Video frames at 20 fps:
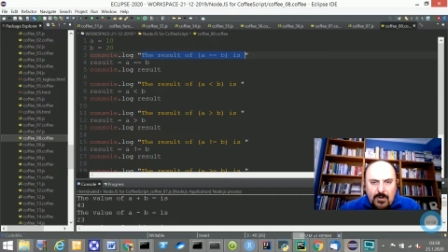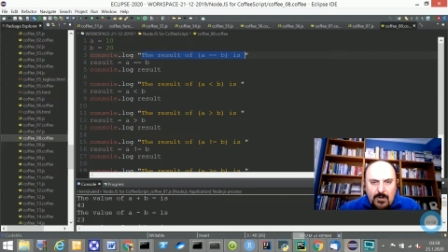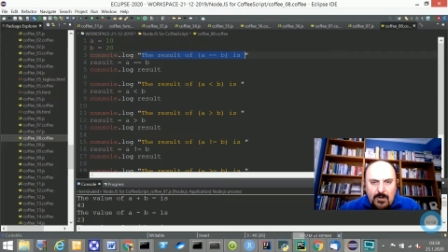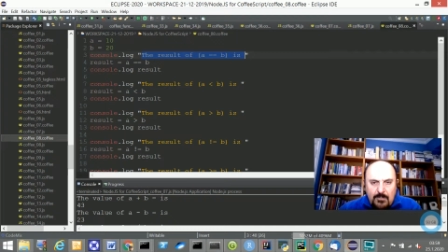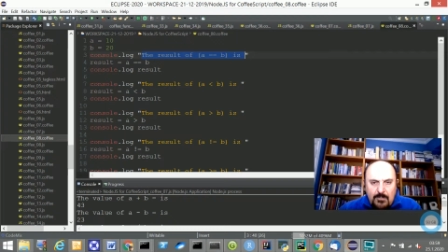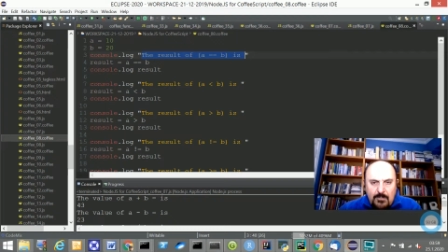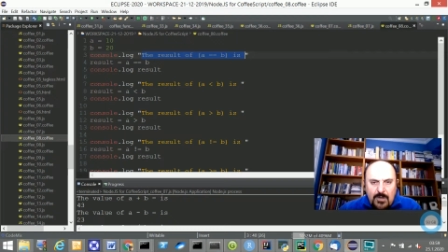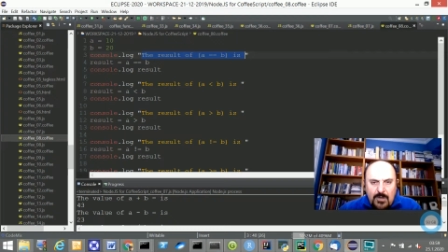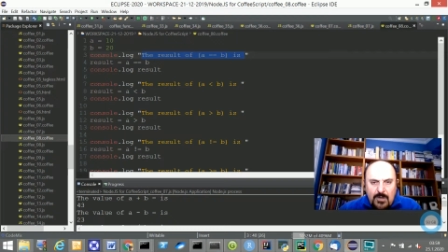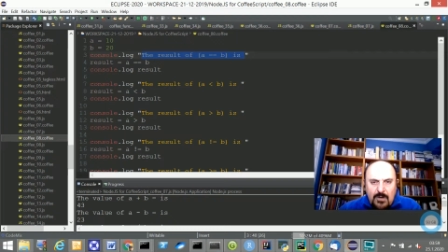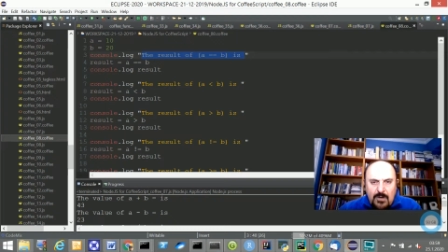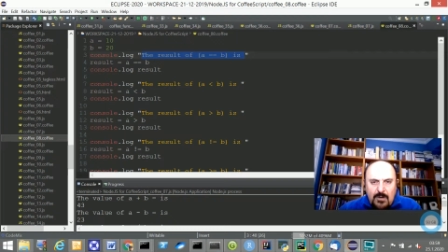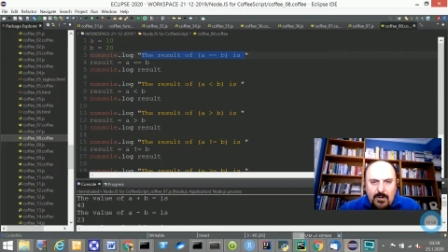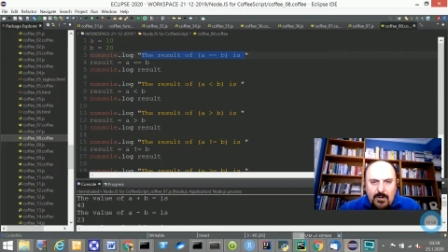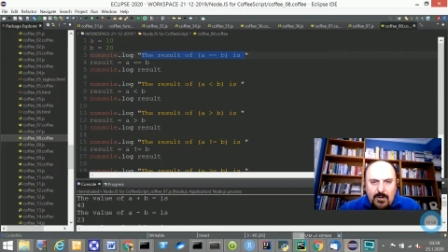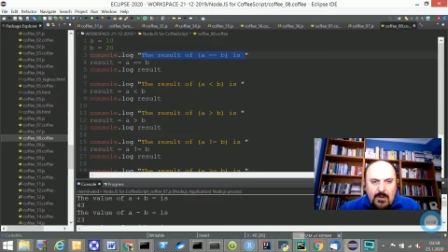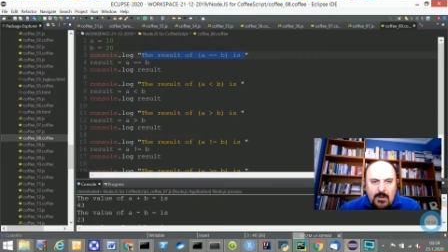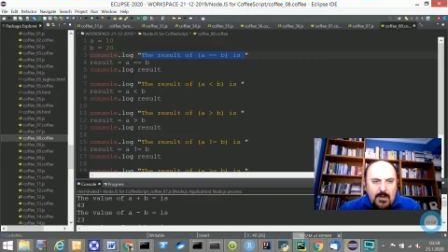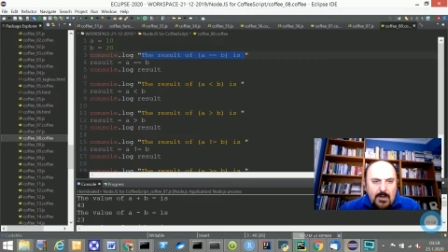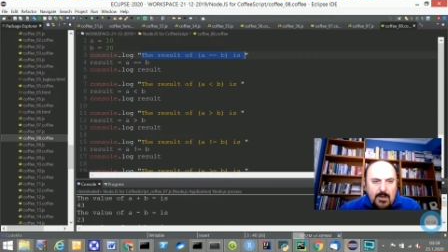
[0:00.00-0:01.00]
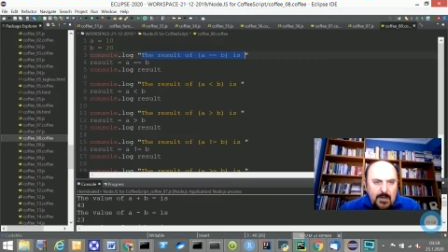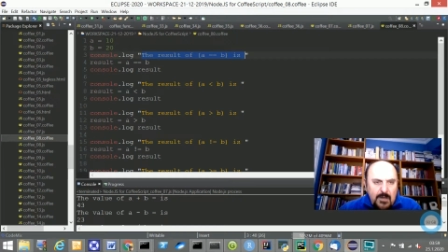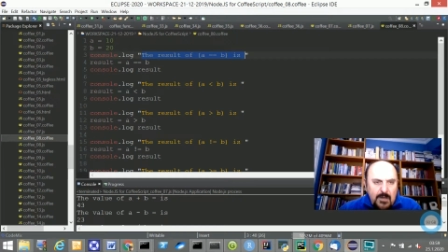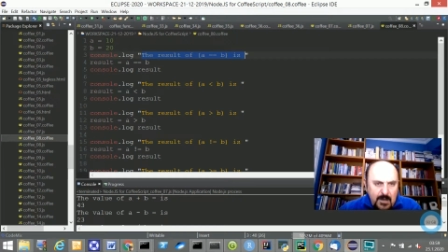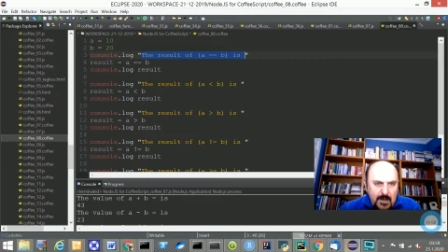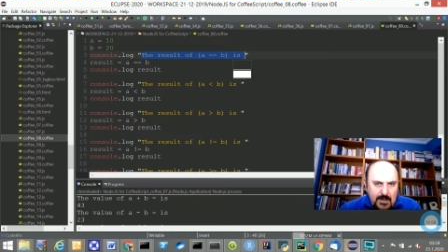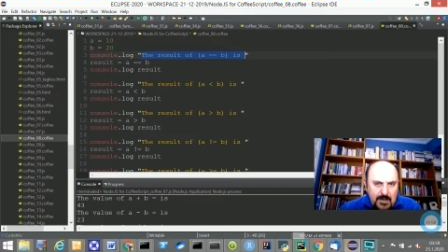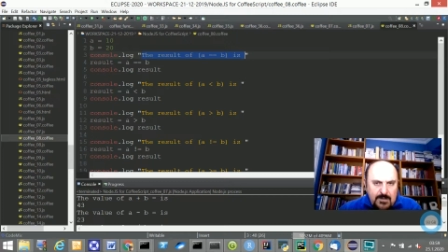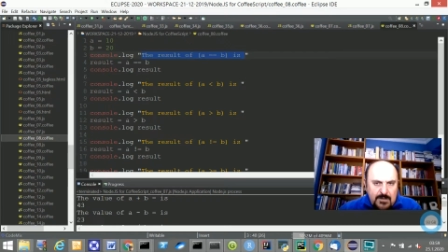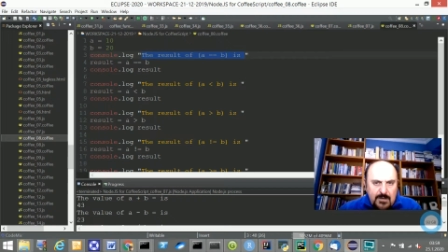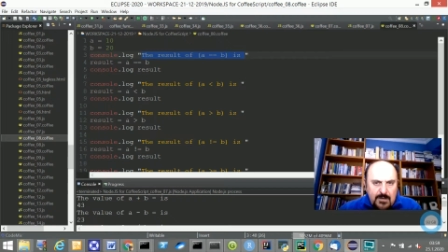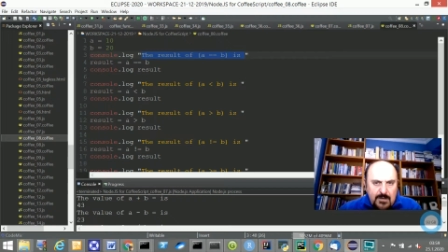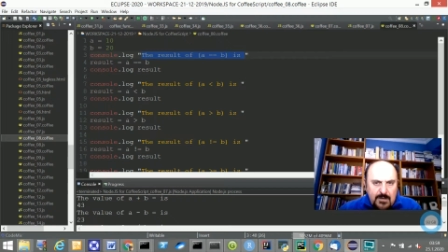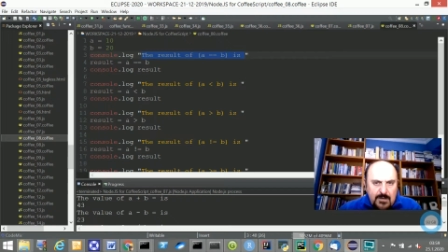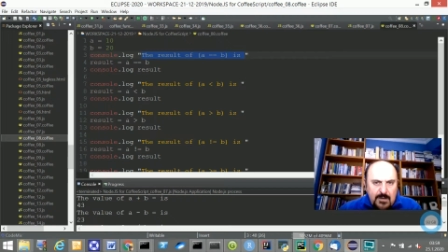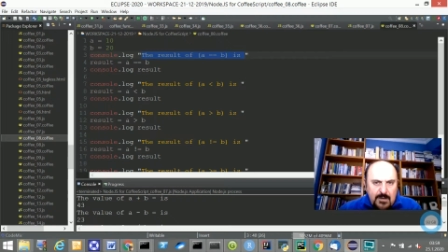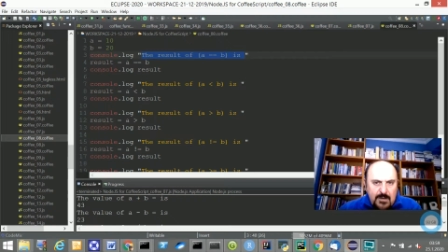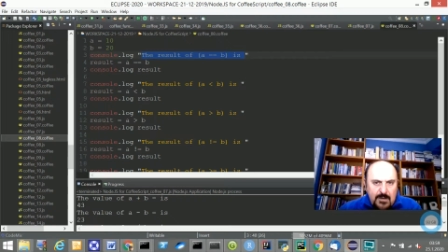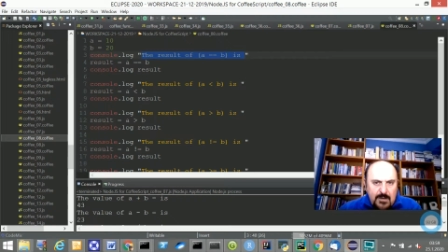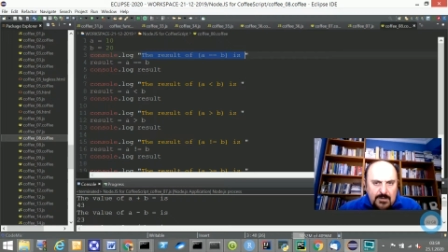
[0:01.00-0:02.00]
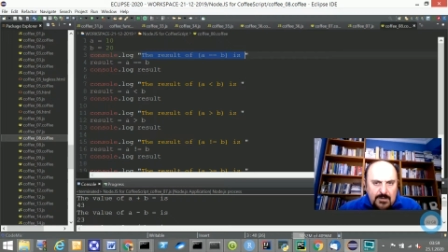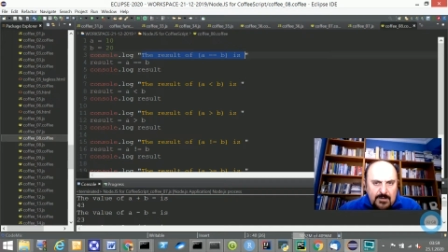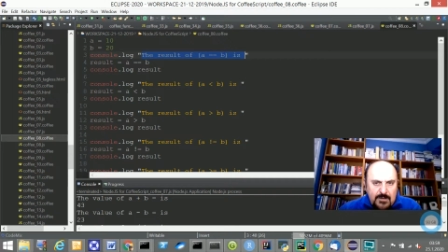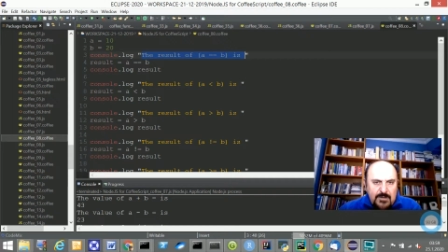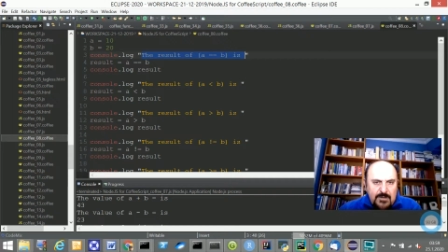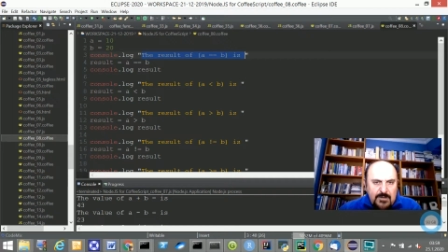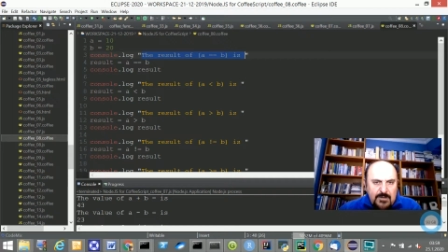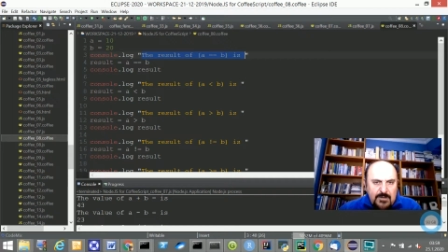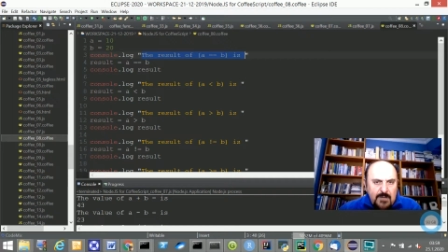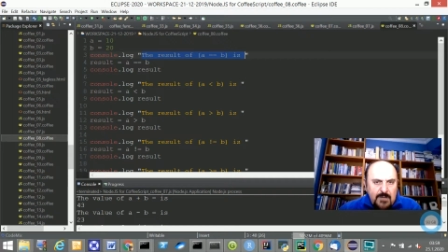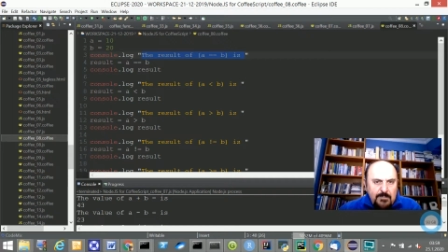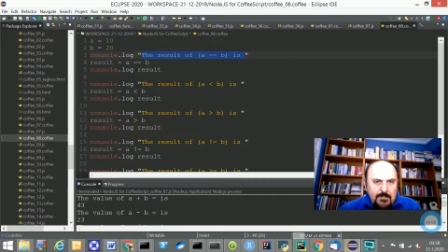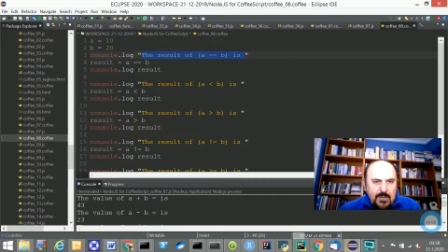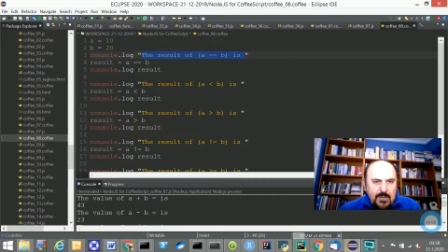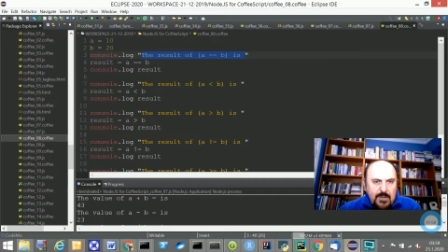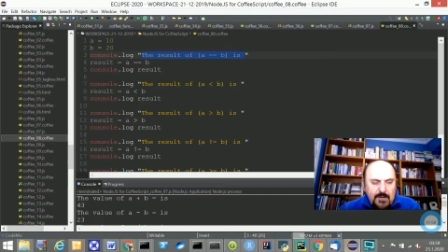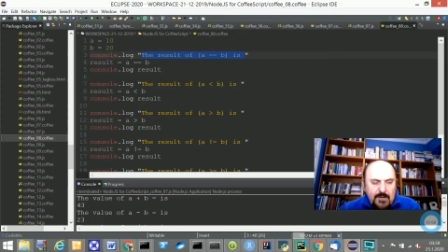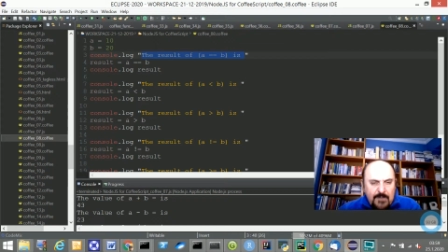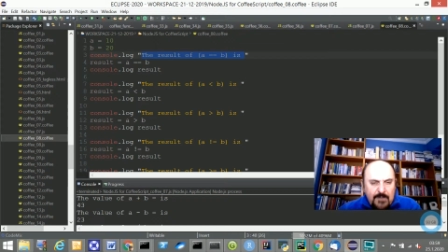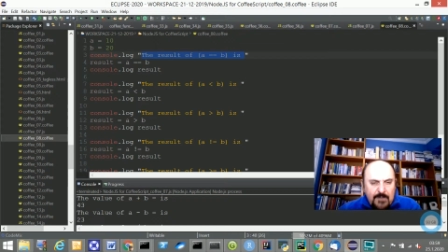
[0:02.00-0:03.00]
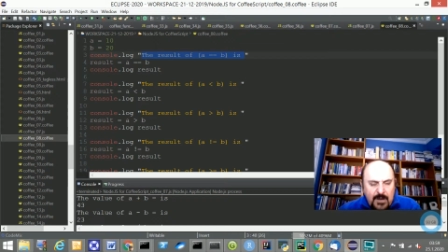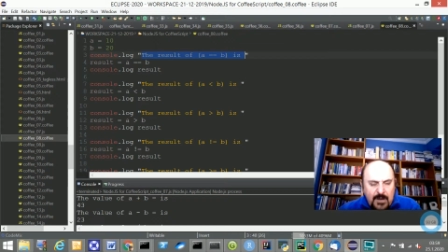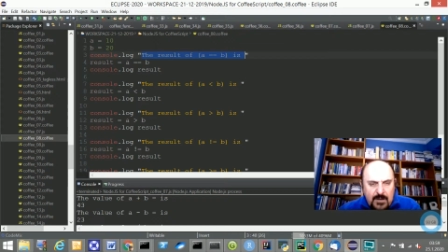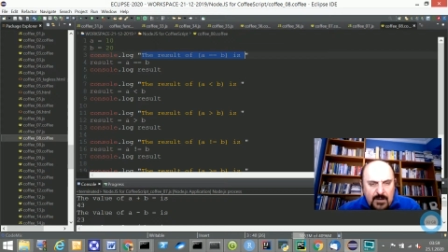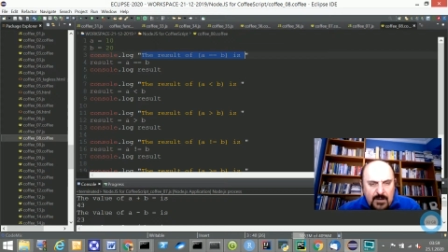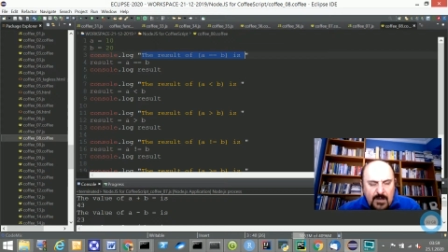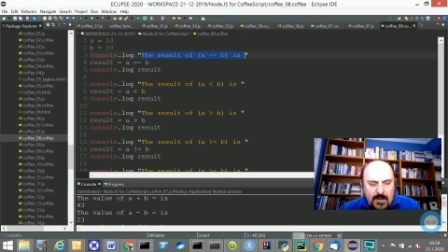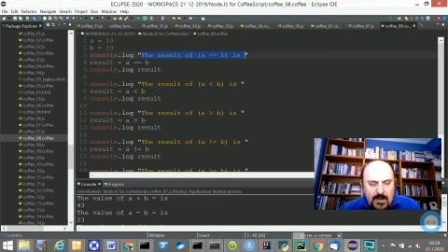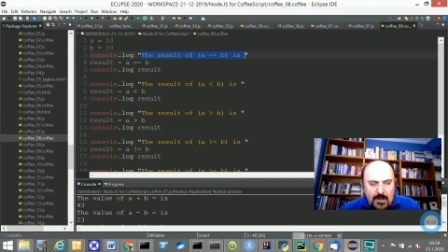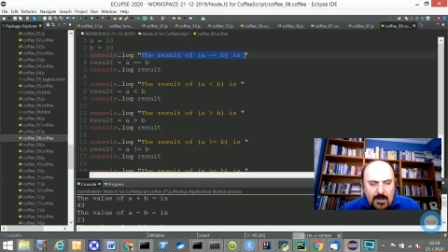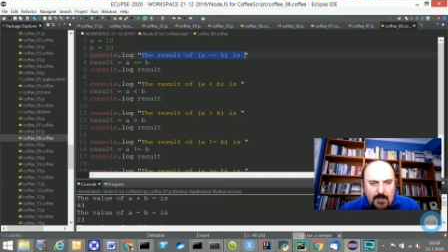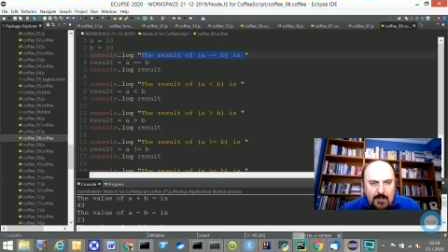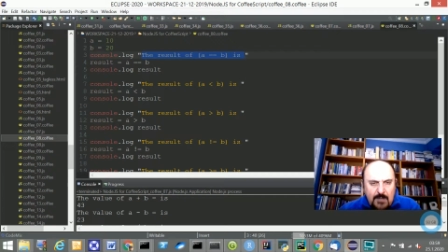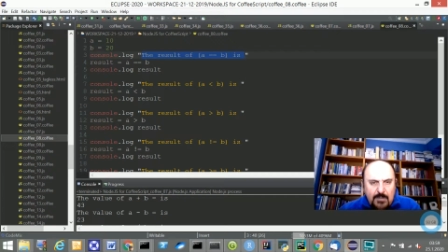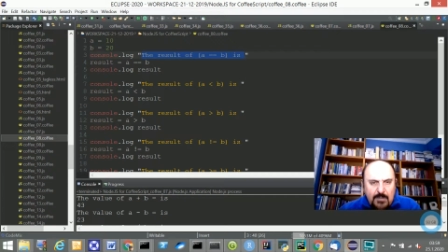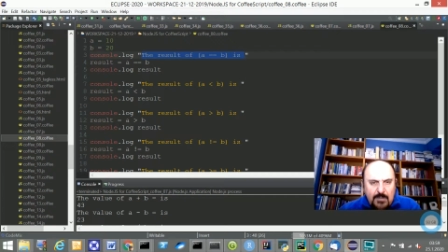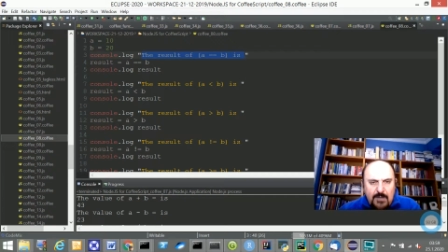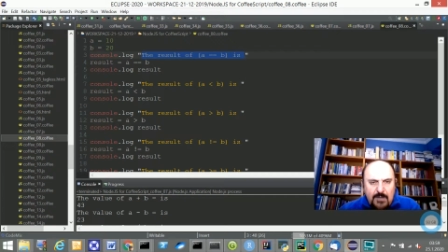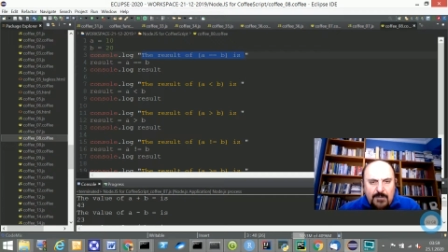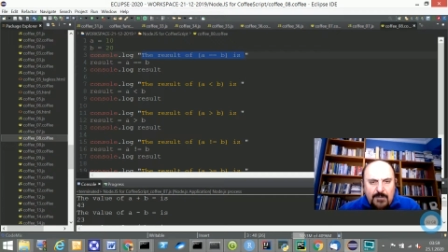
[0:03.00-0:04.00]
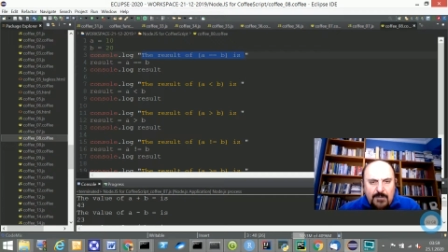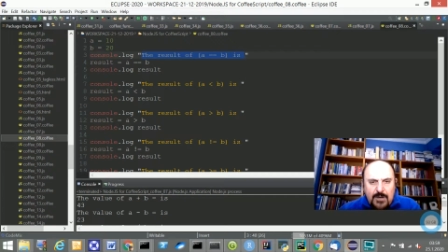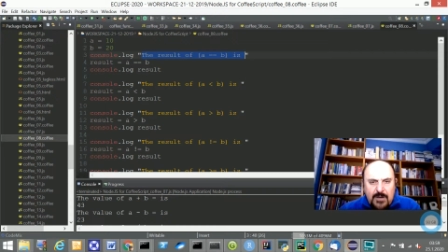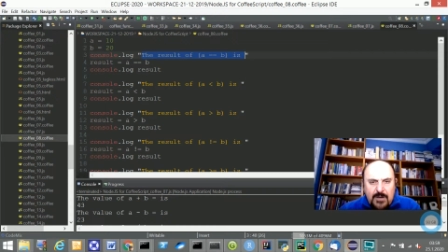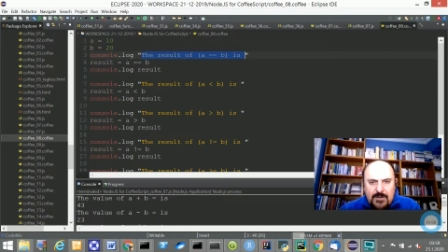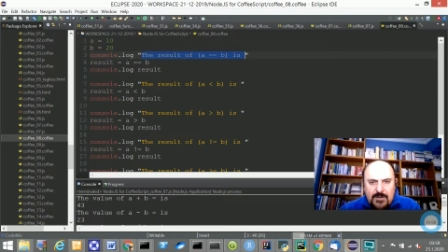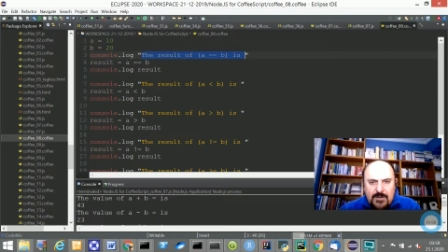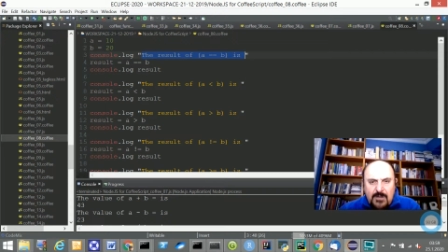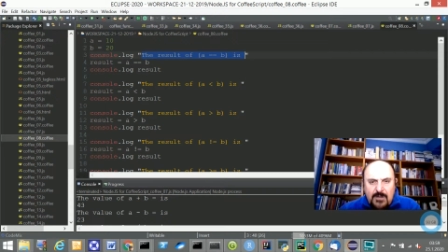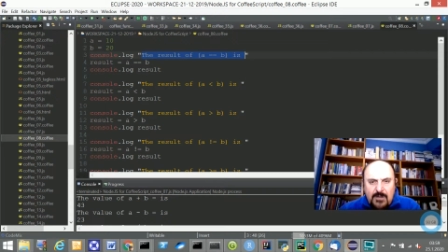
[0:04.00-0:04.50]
B is this is the paraphrasing